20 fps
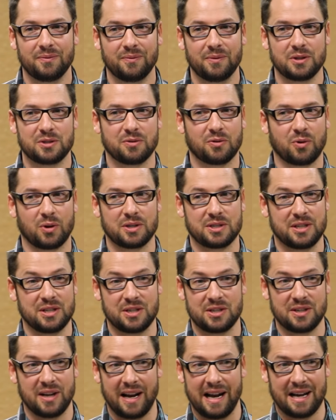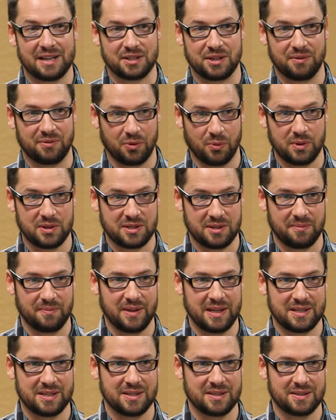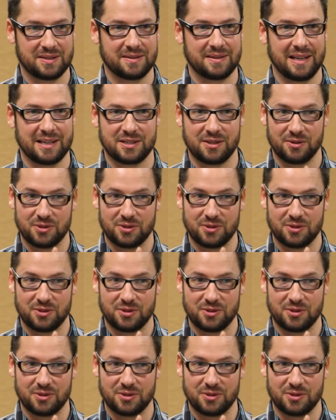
Which, of course, this is not asking for wisdom. That's